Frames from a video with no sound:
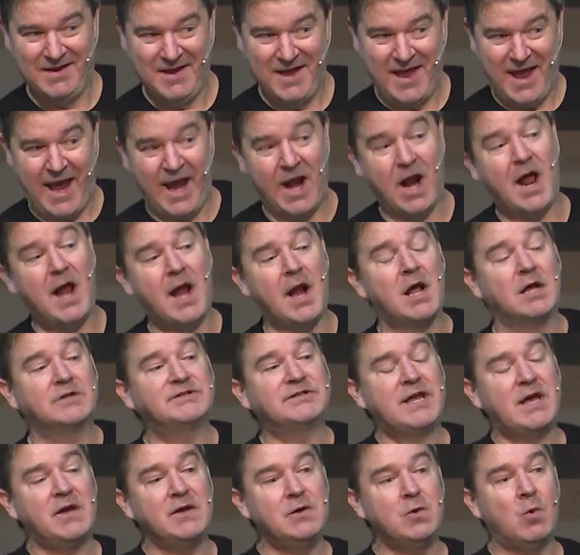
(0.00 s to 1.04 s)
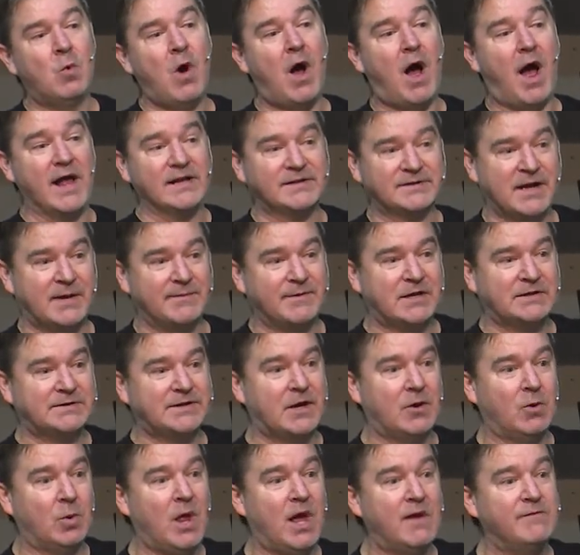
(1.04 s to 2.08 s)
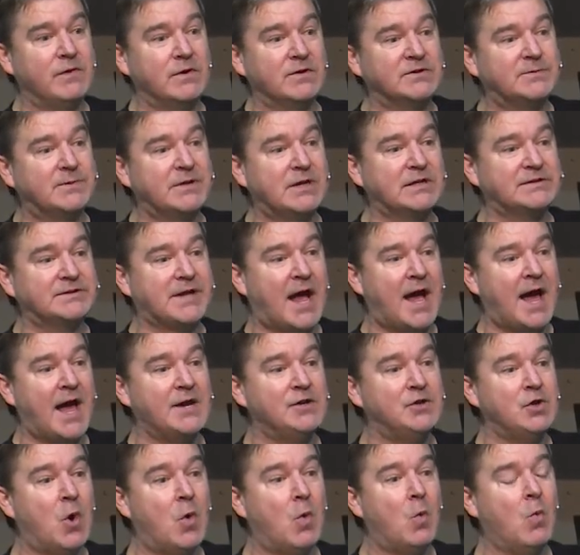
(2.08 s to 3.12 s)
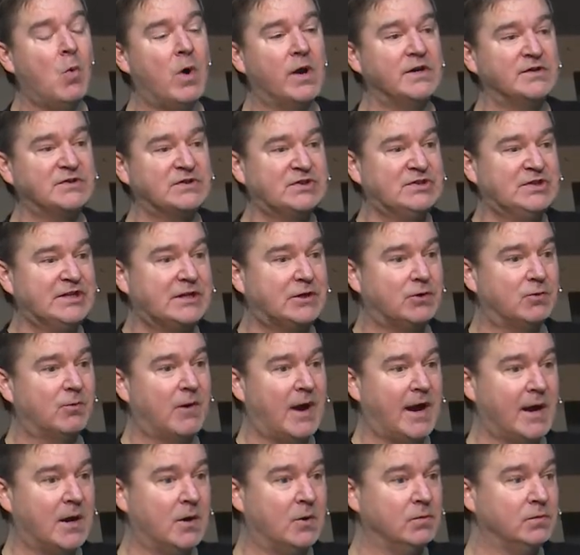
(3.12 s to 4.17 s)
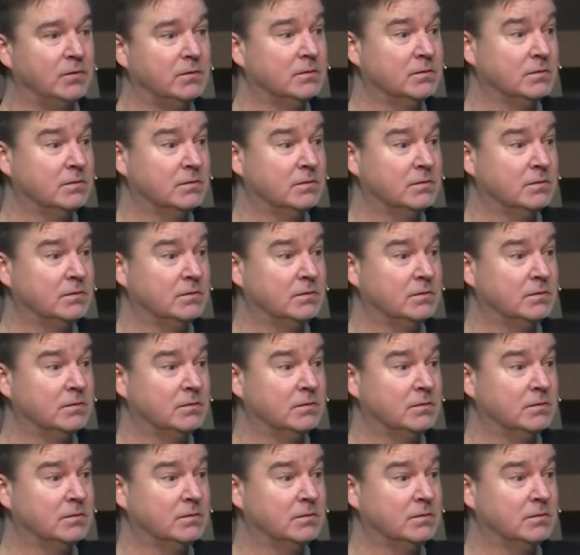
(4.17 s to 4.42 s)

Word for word: and, I, and I'll tell you why. It's not because I don't love you, it's because I don't want to stick around